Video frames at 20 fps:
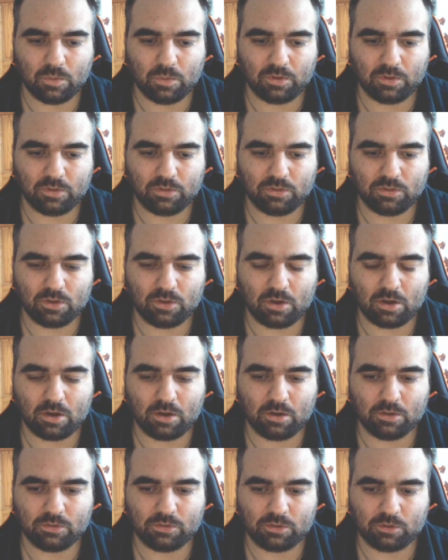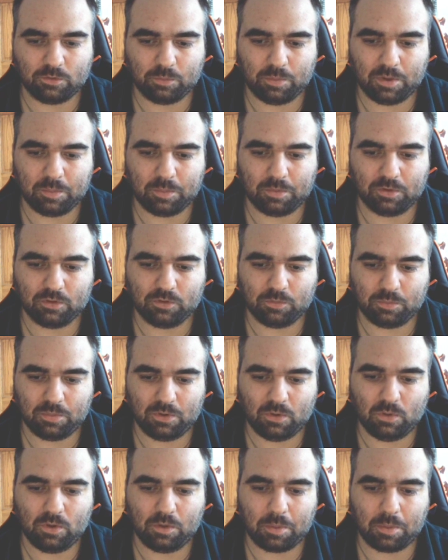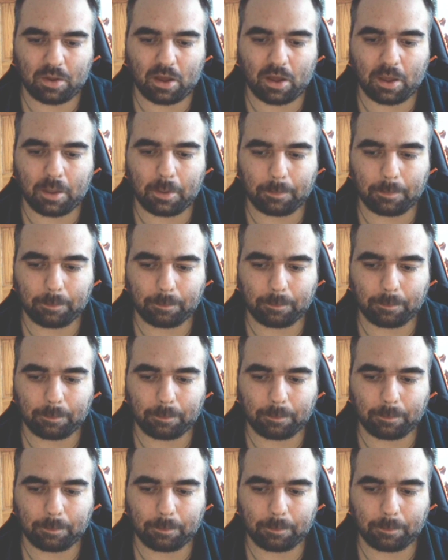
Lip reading: with such people as PewDiePie.